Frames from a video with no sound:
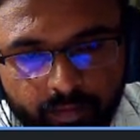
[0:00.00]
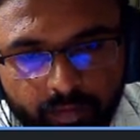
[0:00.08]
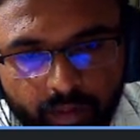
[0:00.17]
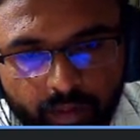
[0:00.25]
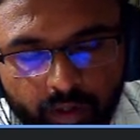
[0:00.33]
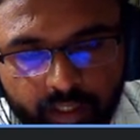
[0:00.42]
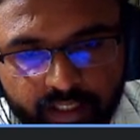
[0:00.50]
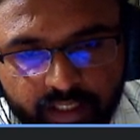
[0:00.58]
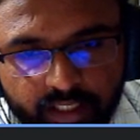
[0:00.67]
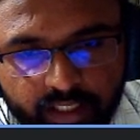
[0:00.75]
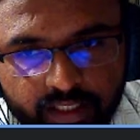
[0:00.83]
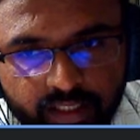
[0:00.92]
or
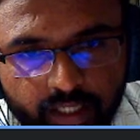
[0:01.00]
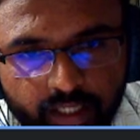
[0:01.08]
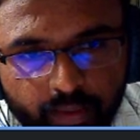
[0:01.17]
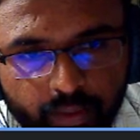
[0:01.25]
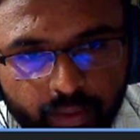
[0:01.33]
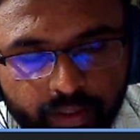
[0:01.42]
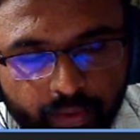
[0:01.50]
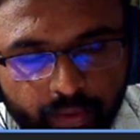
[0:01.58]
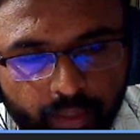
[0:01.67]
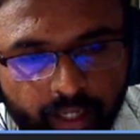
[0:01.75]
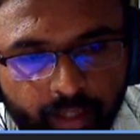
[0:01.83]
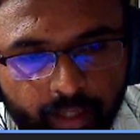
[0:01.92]
discussions and
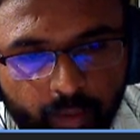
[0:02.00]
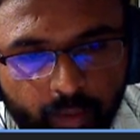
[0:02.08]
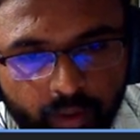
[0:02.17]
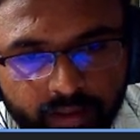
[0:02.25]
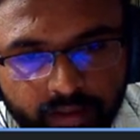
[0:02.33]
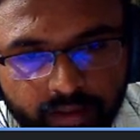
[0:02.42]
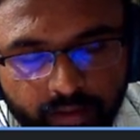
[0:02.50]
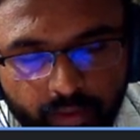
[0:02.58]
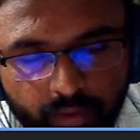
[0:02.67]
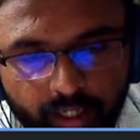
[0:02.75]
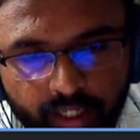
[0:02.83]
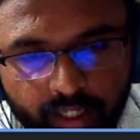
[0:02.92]
Q&A box, Q&A
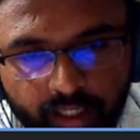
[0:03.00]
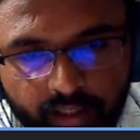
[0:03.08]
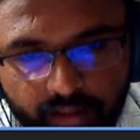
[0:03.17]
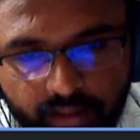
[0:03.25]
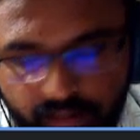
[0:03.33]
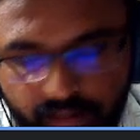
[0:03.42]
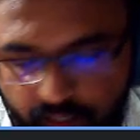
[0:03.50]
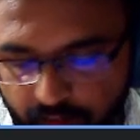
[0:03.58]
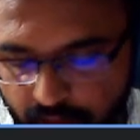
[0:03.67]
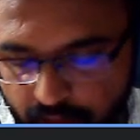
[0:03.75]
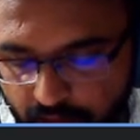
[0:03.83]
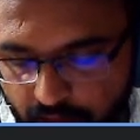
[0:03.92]
thing.
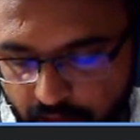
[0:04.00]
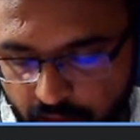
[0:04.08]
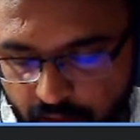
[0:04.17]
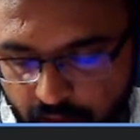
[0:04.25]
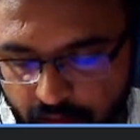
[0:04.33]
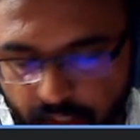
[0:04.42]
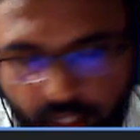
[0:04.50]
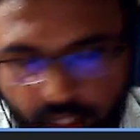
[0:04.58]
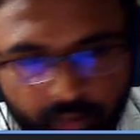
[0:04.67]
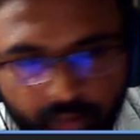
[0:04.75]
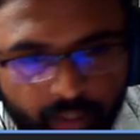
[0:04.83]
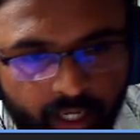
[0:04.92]
There you
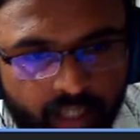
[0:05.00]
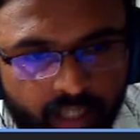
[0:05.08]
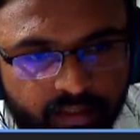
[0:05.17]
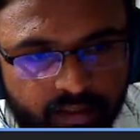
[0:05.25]
can ask